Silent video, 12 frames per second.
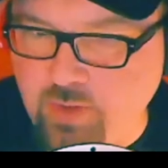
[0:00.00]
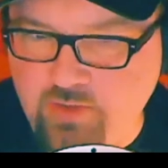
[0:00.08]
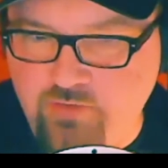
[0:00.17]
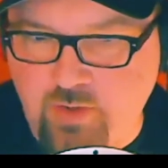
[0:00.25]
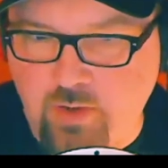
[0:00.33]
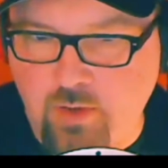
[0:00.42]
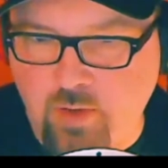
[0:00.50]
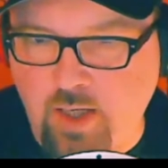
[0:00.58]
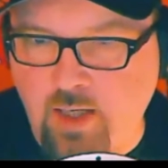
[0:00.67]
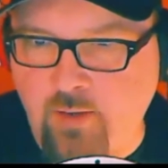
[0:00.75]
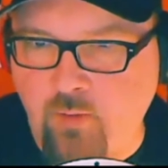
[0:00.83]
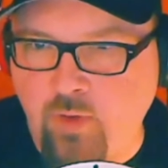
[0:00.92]
it.
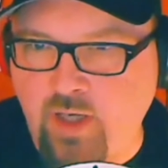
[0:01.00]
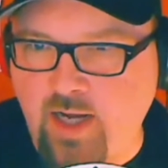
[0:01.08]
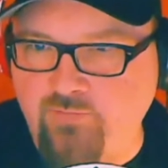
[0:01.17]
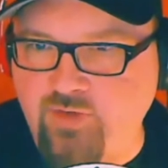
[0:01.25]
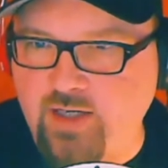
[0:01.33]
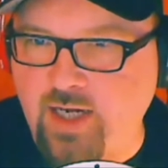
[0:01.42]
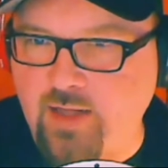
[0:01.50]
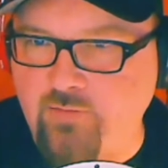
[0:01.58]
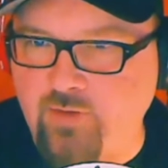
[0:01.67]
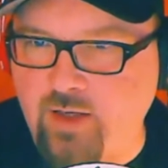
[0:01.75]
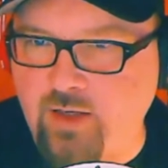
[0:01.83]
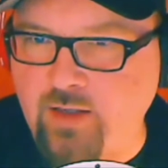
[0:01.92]
So we're going to have to kind
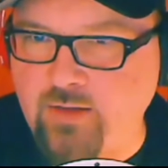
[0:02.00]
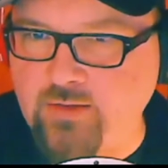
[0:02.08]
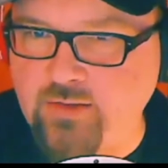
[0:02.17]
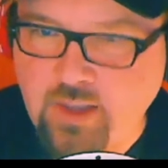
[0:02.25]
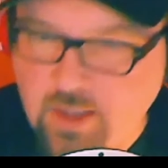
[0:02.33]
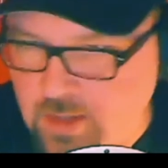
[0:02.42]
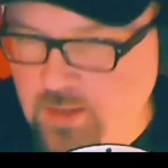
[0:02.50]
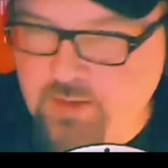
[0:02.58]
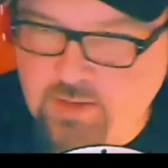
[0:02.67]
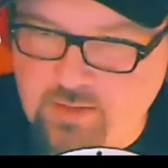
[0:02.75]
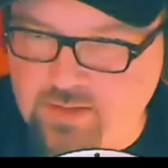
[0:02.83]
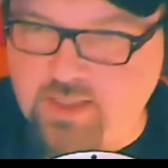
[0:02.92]
of,
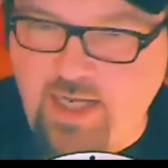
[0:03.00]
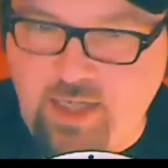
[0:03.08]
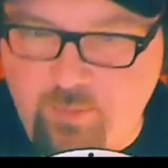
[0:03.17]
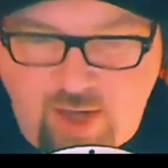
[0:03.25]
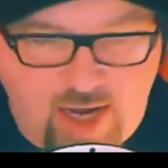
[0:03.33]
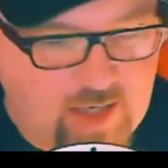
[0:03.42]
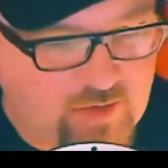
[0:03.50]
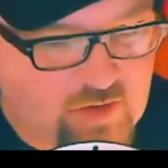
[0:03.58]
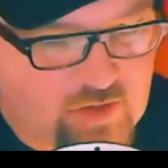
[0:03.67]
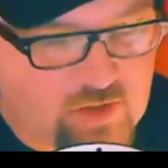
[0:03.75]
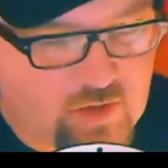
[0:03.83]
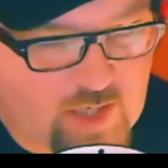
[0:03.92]
say goodbye. This
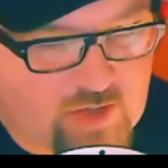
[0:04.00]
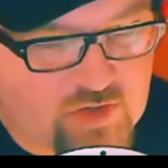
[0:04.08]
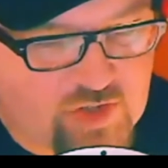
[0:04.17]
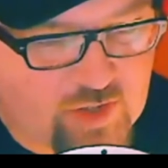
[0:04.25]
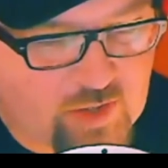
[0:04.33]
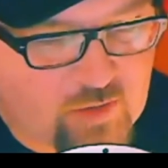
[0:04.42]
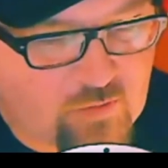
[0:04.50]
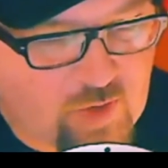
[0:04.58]
is Raging Chicken